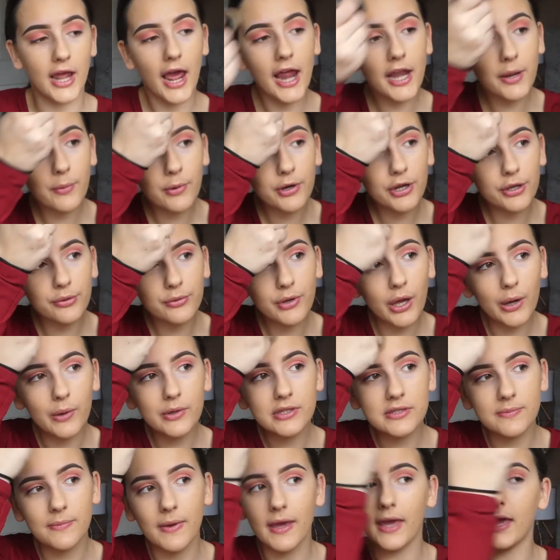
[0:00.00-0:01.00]
Anyone who
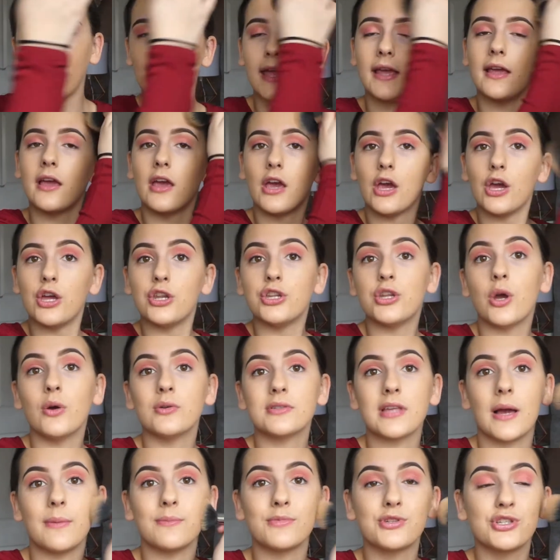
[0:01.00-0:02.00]
knows me knows
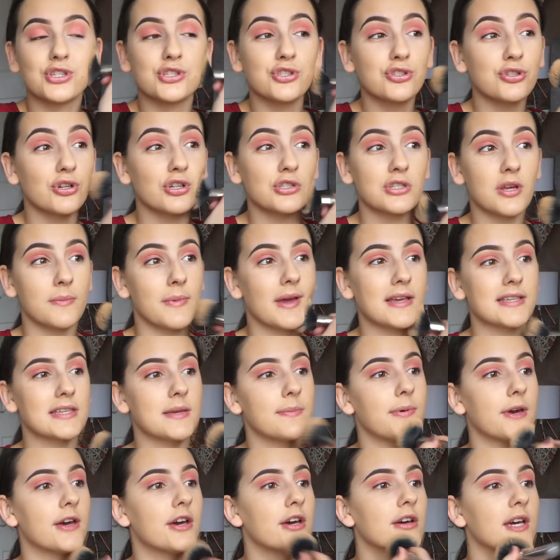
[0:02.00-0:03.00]
I'm such a messy
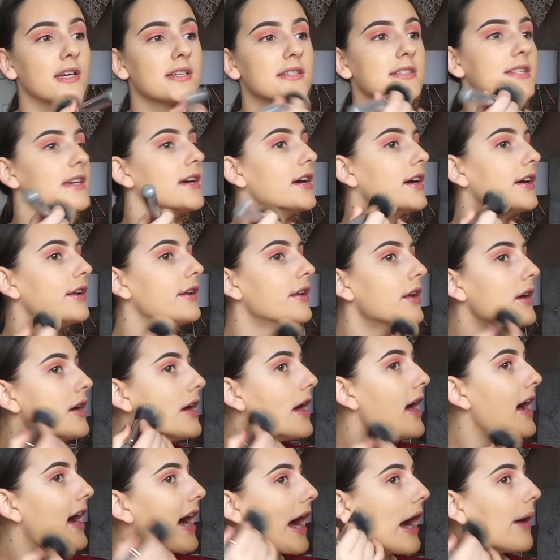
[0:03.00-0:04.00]
person.
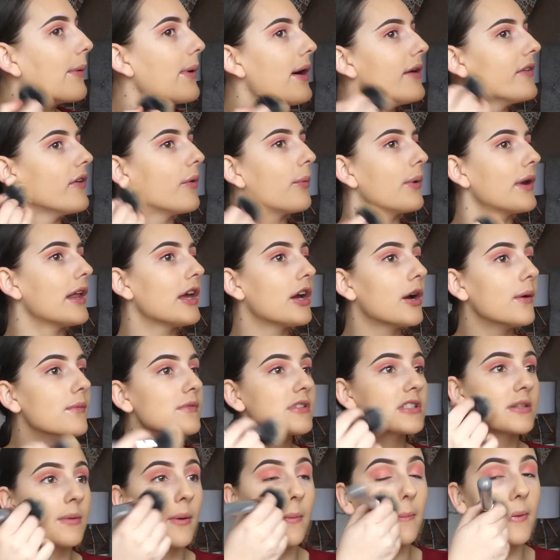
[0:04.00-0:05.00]
However, when it
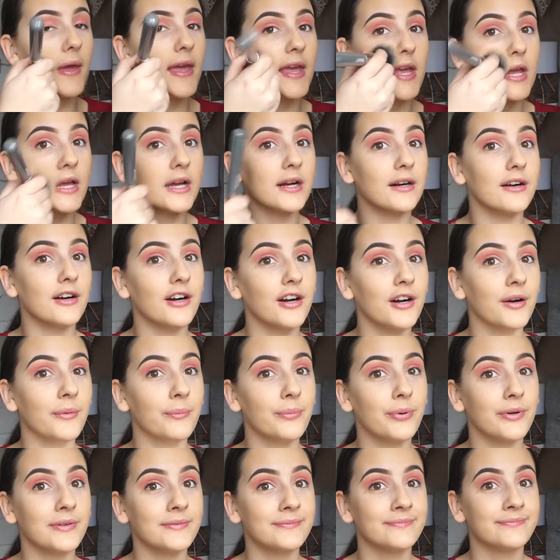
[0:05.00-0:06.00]
comes to my makeup,
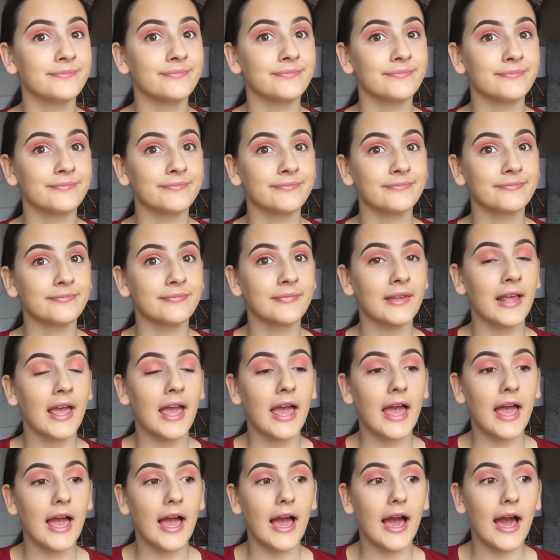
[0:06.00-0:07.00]

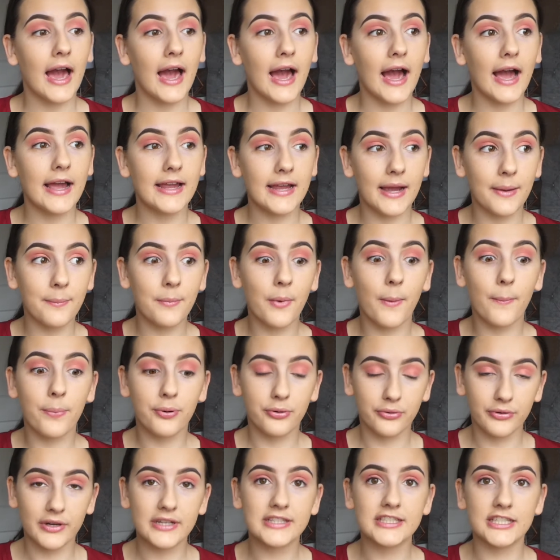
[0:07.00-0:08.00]
I am
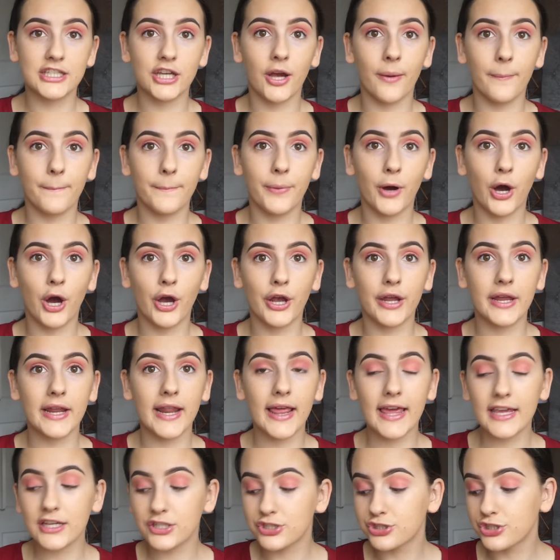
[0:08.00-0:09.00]
pretty on point.
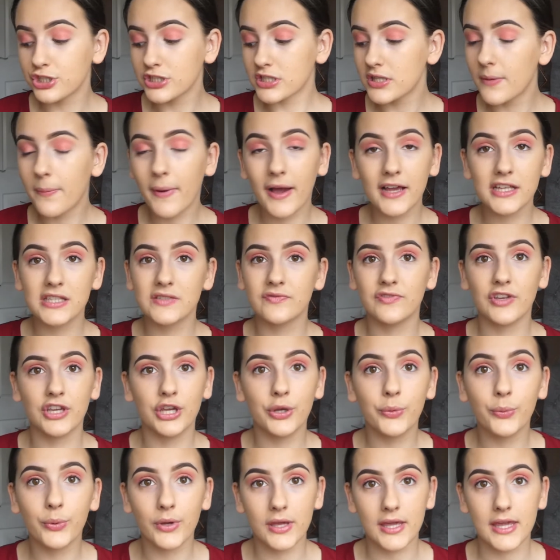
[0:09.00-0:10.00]
It's just the past
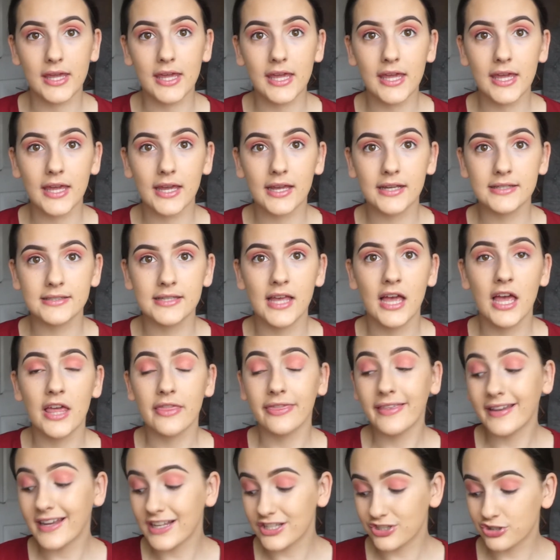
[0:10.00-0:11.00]
few weeks
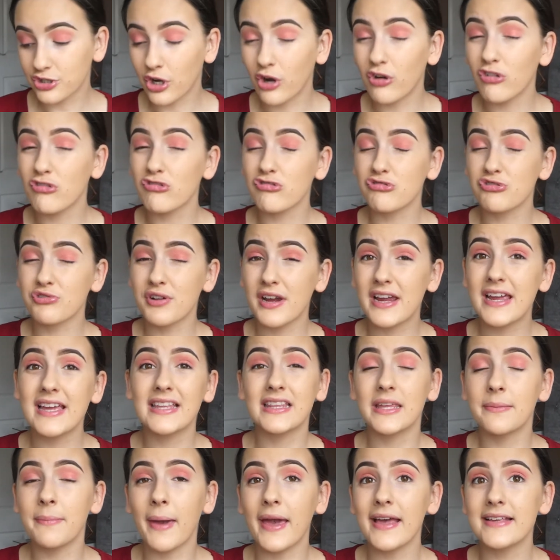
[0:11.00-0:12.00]
that it's got
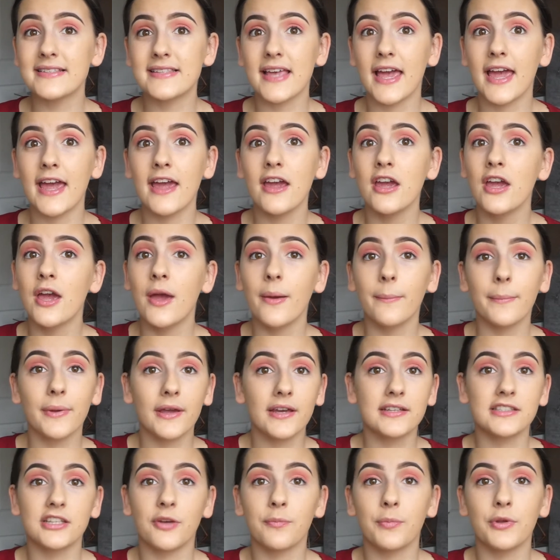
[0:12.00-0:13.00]
really messy,
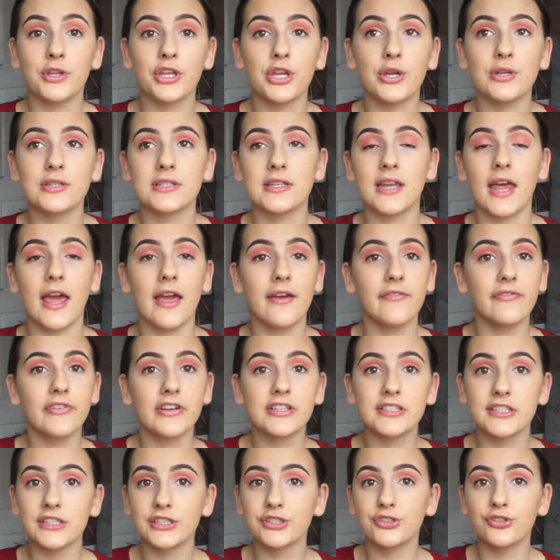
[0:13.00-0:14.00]
because I've been using it every
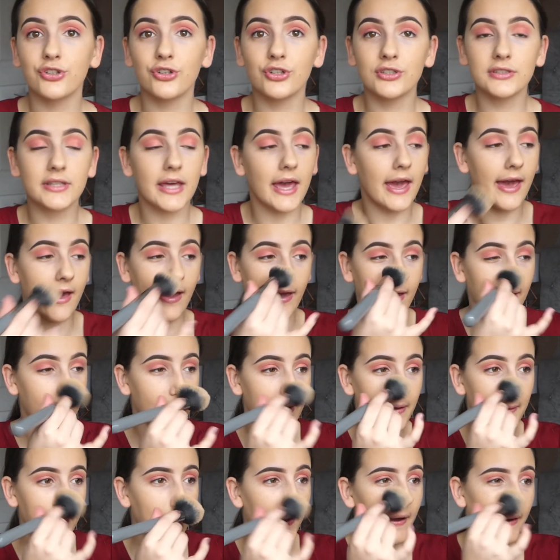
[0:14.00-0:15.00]
single day.
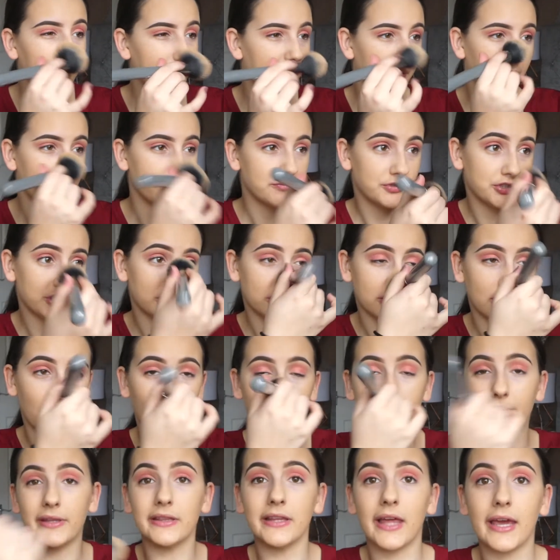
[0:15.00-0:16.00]
I mean, I've just got a
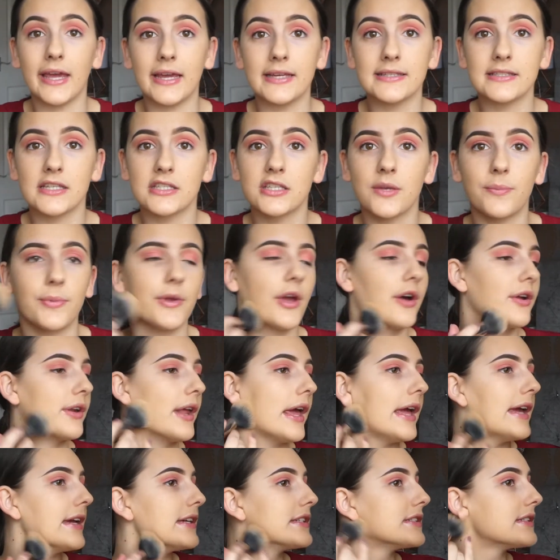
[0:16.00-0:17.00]
bit lazy, to be
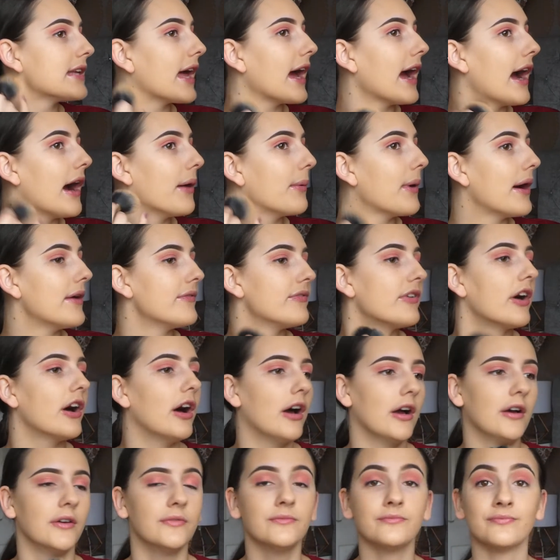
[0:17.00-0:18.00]
honest.
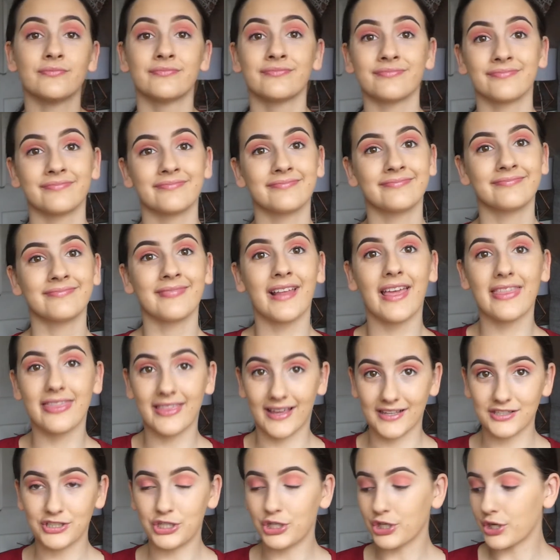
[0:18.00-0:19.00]
However,
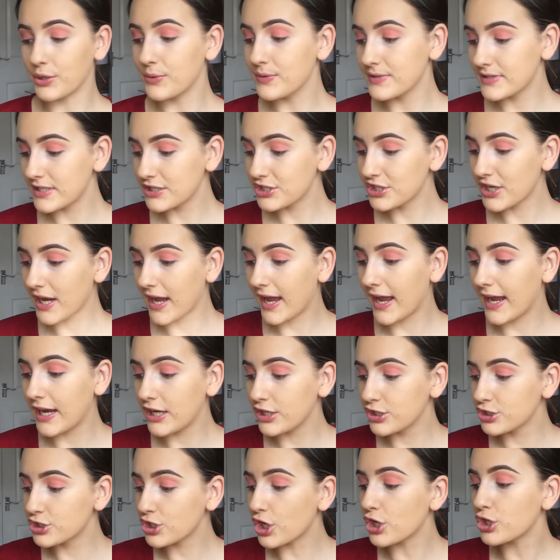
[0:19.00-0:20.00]
that's all going to
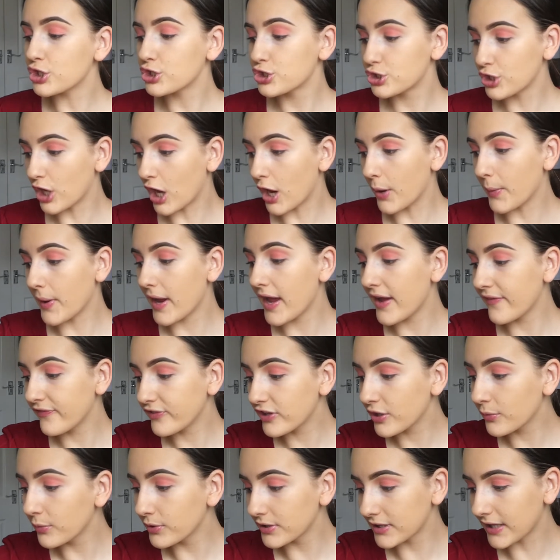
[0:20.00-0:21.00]
change. So if
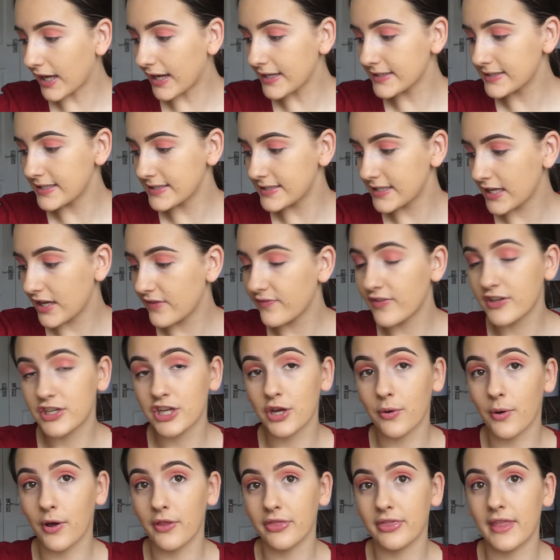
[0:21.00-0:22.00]
you would like to see a
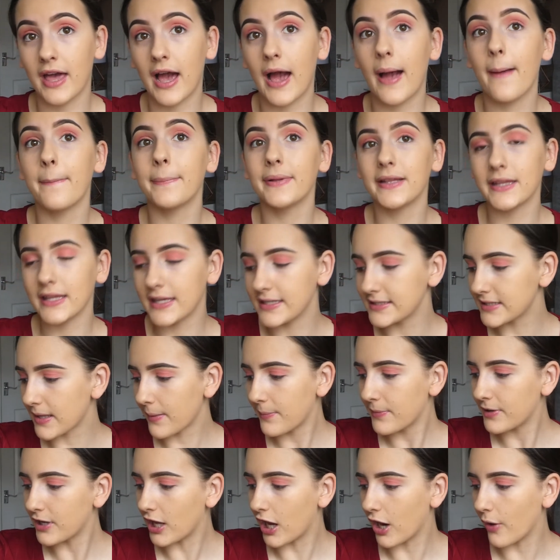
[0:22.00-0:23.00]
video on that, please let
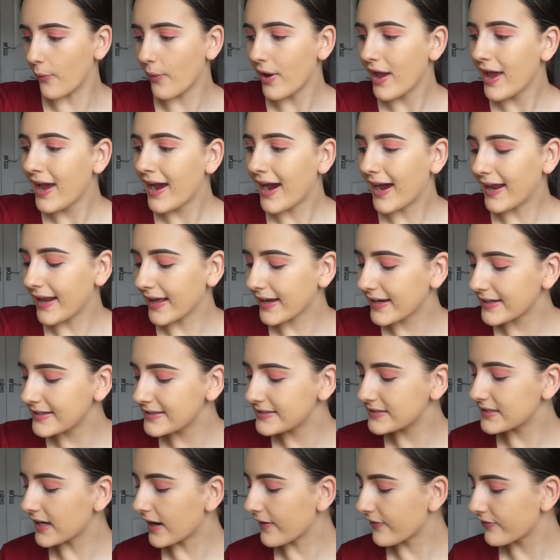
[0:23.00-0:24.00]
me know. I
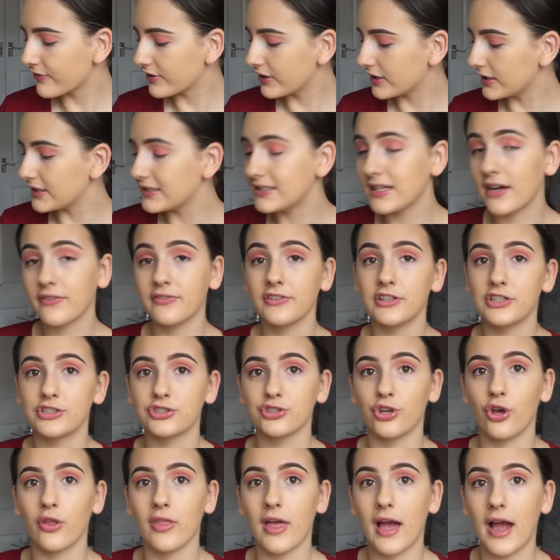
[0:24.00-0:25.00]
can definitely, definitely
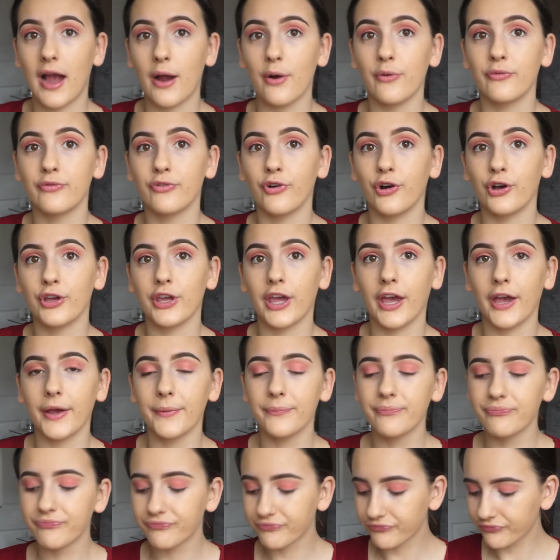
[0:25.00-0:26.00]
sort that out for you.